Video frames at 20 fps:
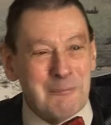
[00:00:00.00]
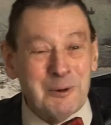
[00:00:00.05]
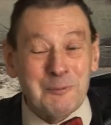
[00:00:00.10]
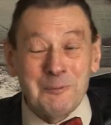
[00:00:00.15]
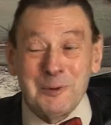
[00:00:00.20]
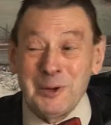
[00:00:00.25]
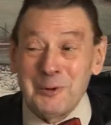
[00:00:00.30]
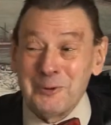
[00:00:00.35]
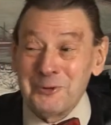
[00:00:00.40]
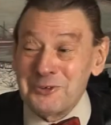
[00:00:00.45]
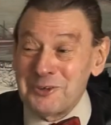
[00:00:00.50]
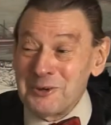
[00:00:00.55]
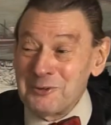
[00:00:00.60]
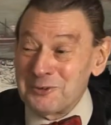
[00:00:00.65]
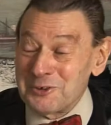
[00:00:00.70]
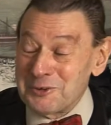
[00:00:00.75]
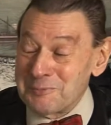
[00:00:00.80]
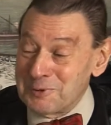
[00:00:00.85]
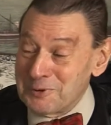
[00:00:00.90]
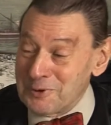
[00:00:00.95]
but we also
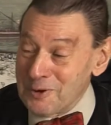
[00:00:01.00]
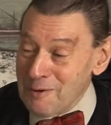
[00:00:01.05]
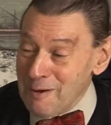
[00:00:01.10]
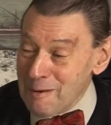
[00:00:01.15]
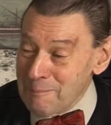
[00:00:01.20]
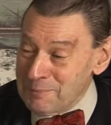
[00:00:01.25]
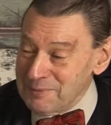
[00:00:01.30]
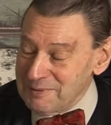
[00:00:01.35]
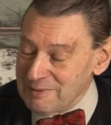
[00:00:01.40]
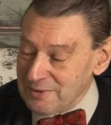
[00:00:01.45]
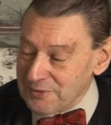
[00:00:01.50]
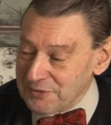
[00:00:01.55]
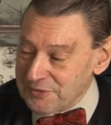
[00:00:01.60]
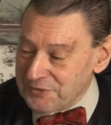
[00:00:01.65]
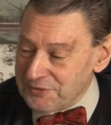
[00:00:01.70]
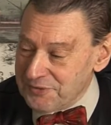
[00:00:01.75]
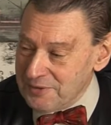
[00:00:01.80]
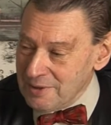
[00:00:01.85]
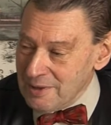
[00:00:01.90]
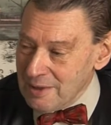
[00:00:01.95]
used to put on
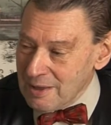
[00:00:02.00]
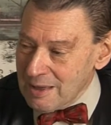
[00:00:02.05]
operas.